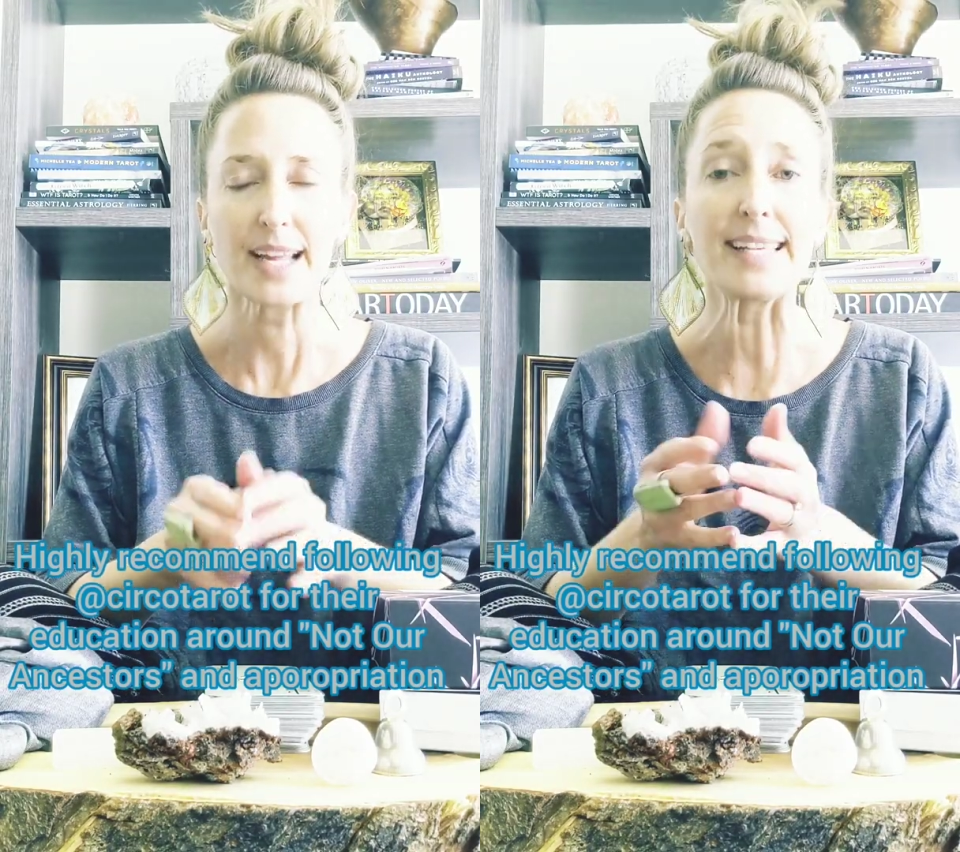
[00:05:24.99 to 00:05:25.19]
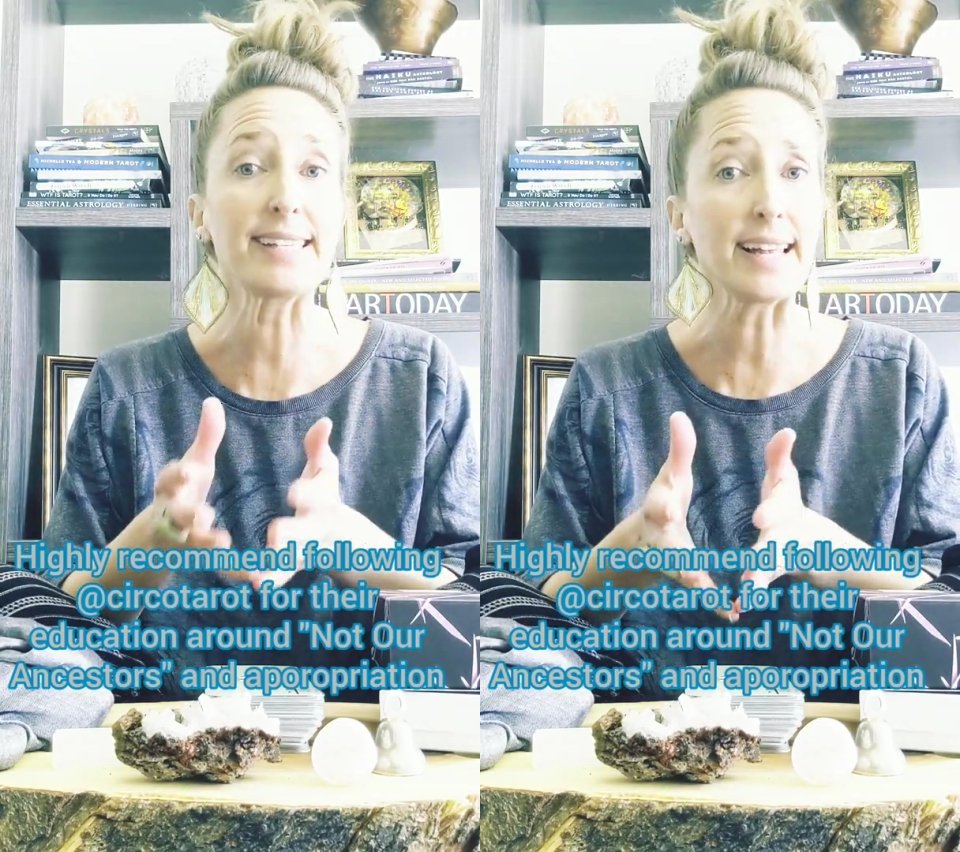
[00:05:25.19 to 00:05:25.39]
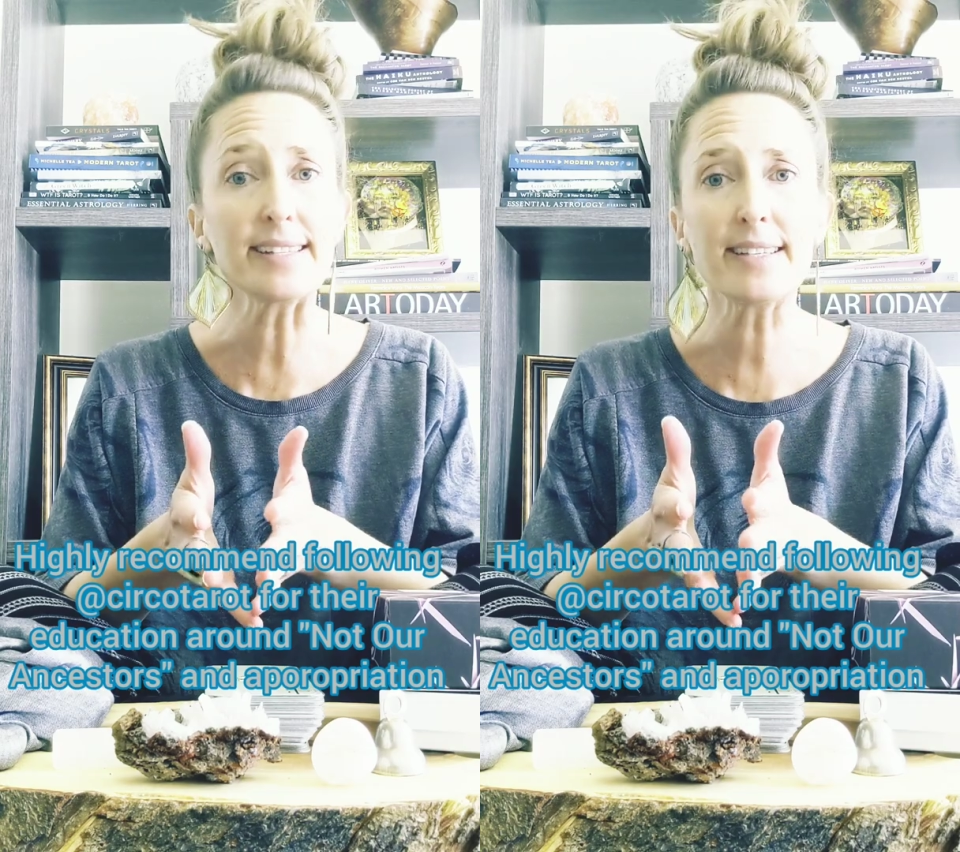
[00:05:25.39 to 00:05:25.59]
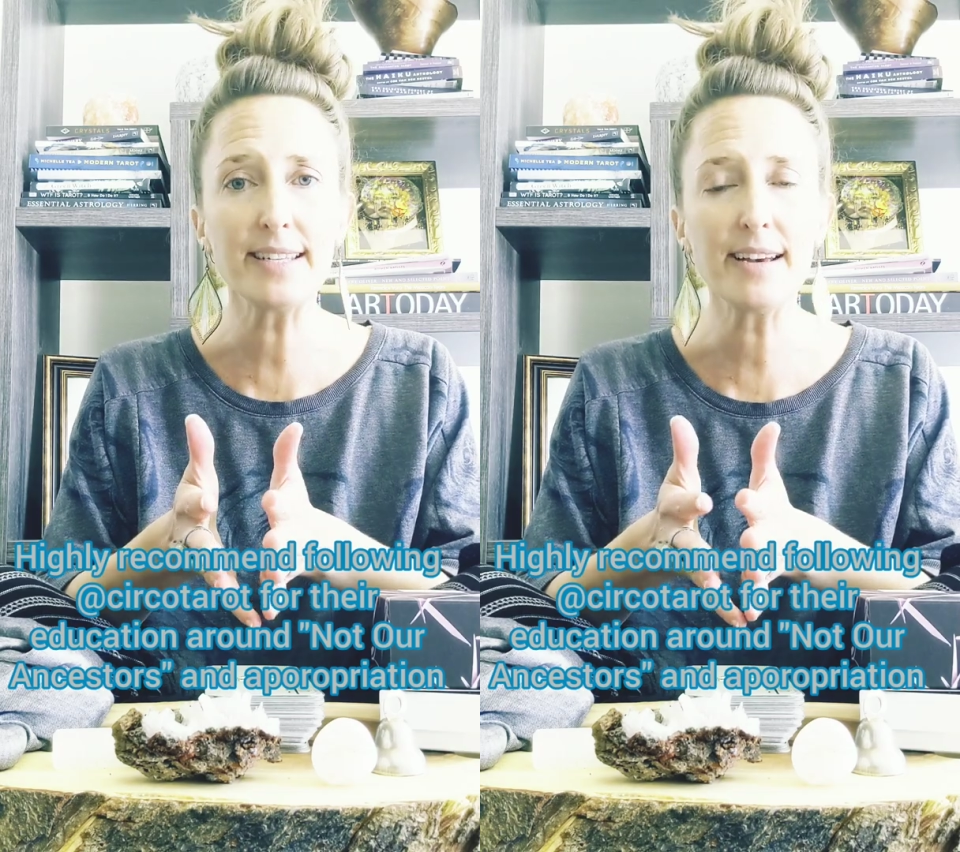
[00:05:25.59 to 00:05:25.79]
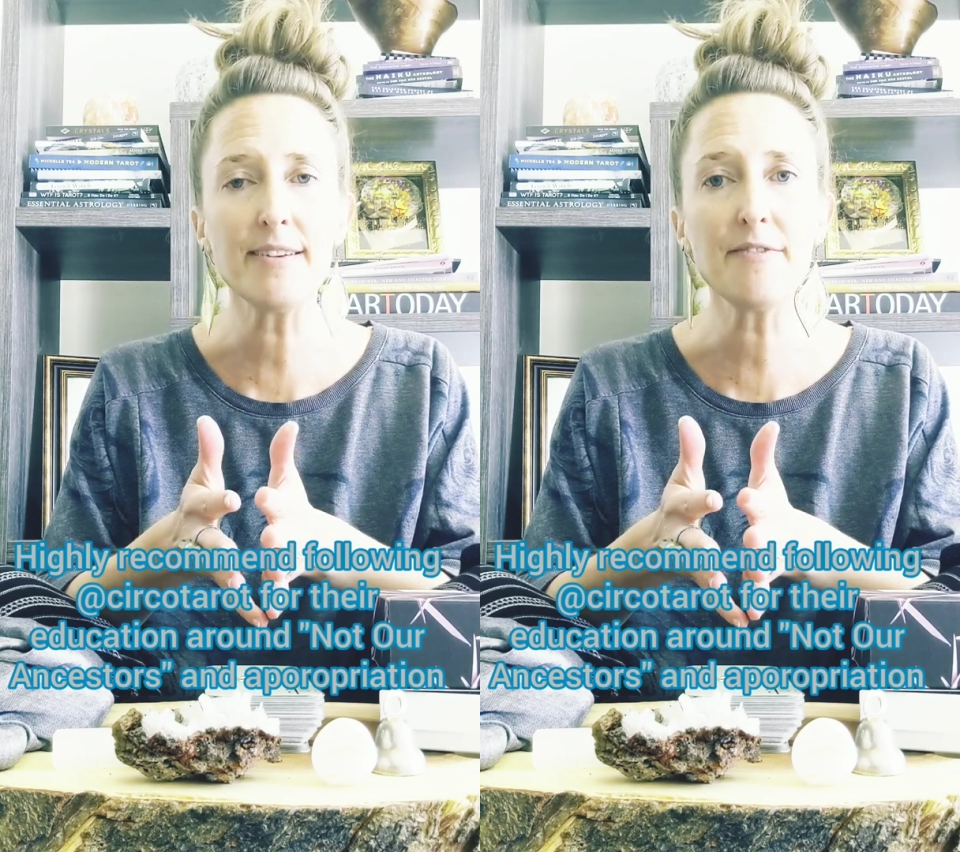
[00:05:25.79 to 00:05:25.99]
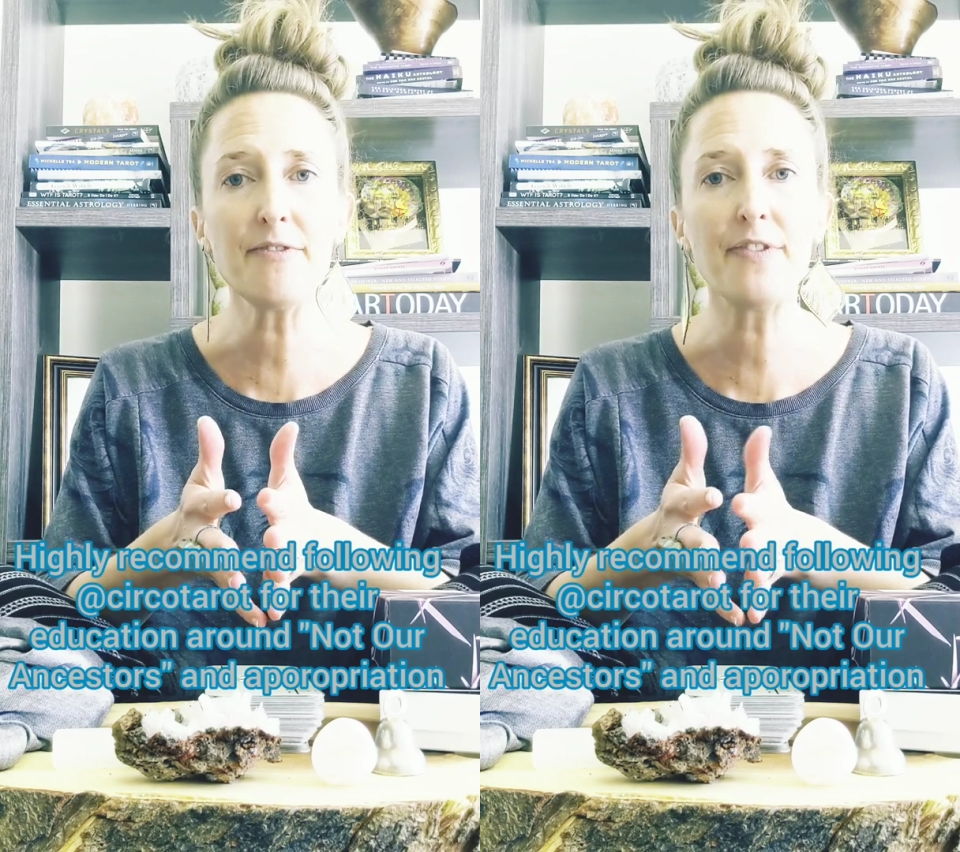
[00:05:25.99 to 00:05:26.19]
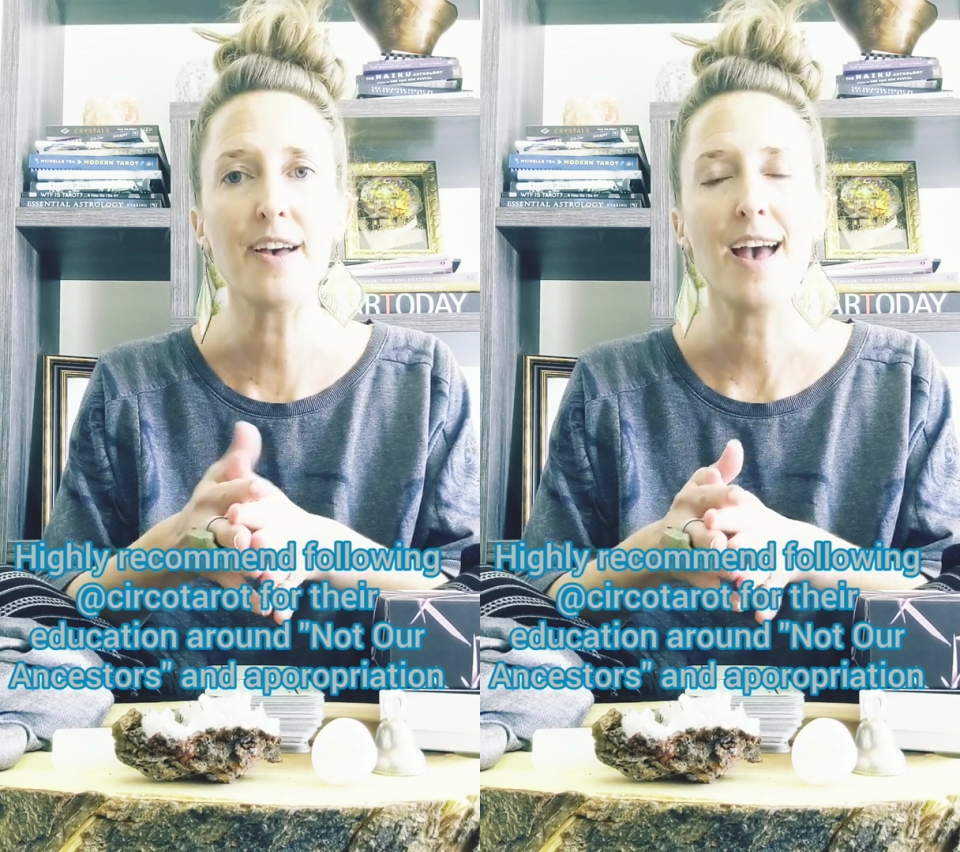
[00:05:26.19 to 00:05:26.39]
sensitive